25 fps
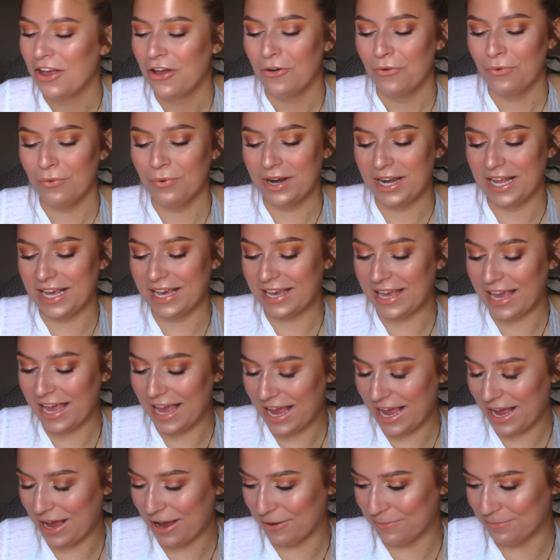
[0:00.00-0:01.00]

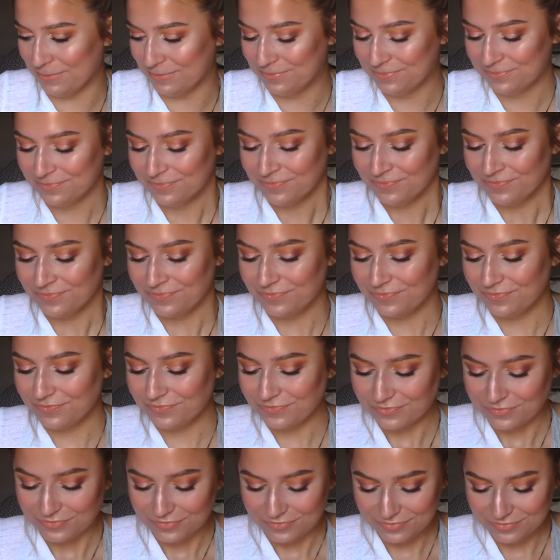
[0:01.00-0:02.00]
it came
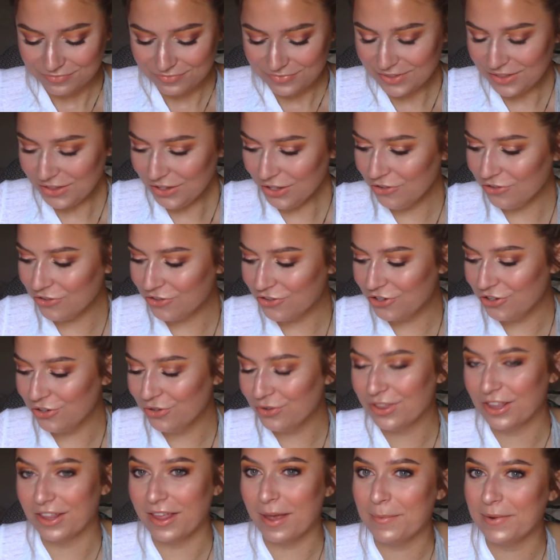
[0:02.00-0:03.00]
to
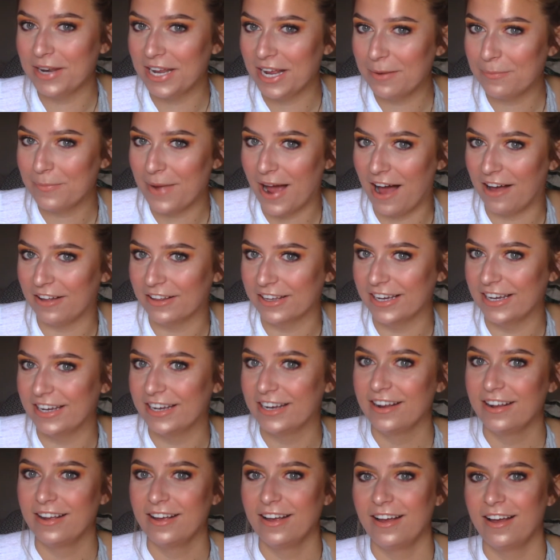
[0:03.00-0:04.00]
the Lemonade
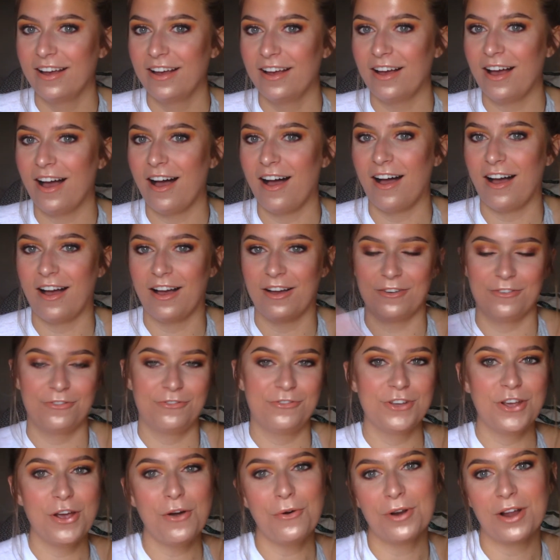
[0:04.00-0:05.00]
palette,
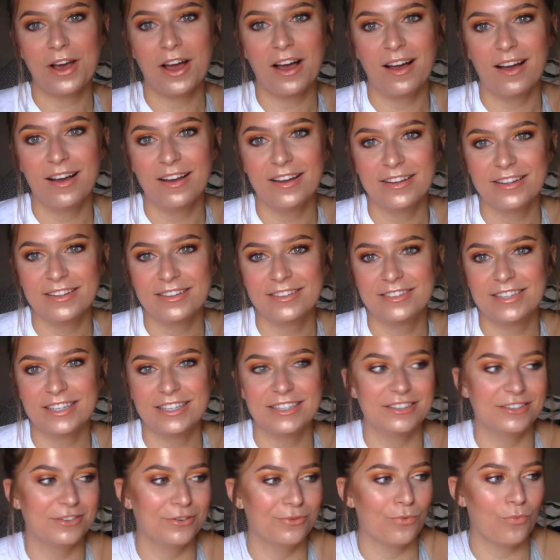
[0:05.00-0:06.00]
Fiona
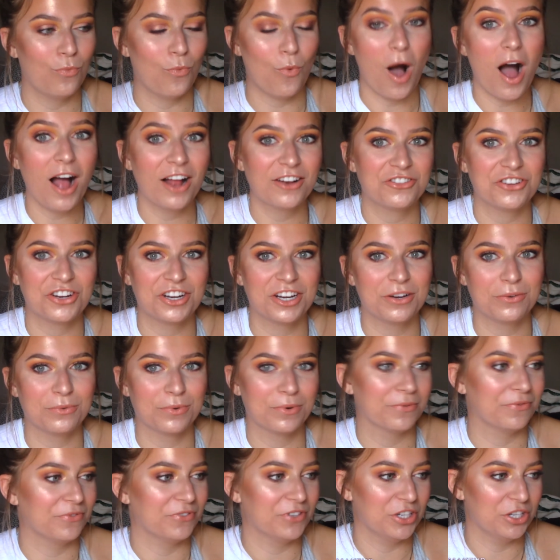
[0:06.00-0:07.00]
didn't watch any
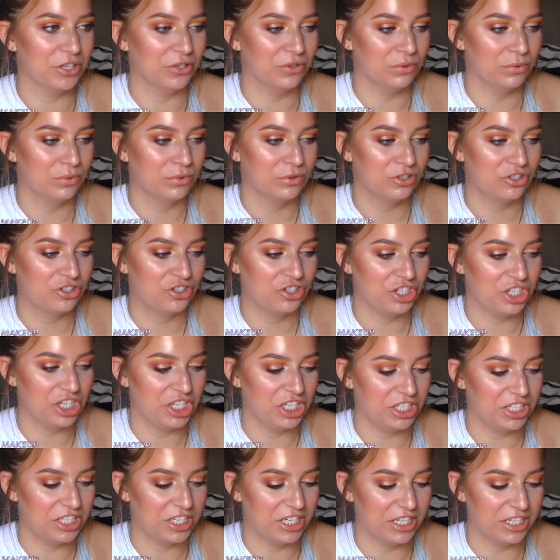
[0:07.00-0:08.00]
reviews, she
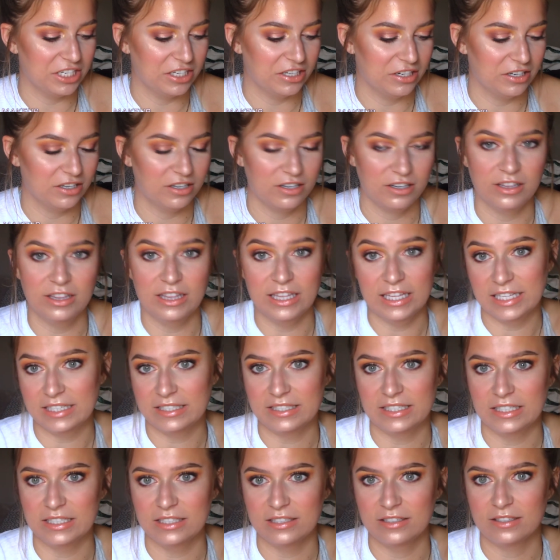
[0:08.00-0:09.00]
didn't
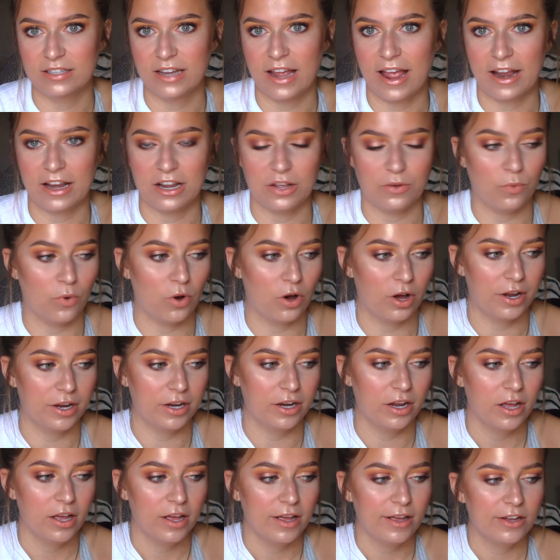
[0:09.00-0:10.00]
listen to
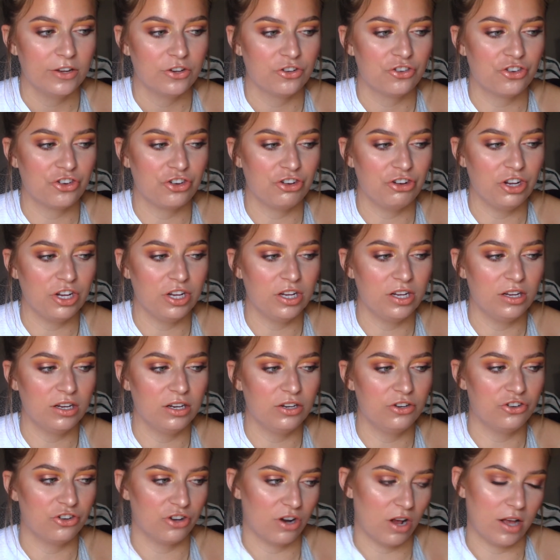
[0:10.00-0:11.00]
anyone,
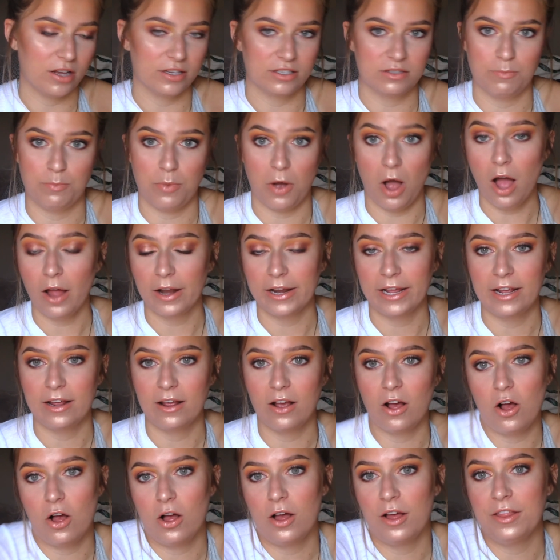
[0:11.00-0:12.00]
she just bought
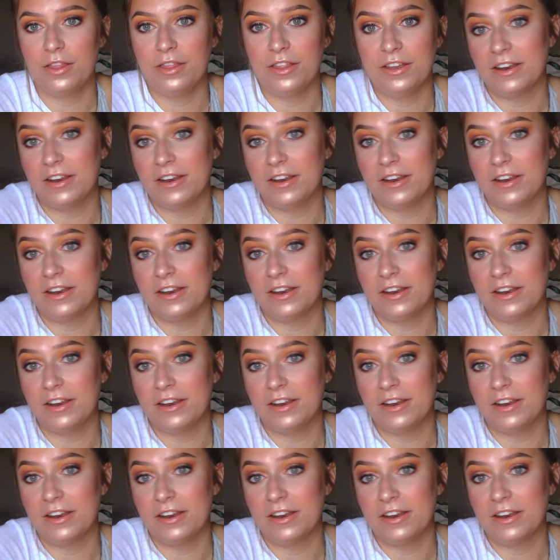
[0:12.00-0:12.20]
it on the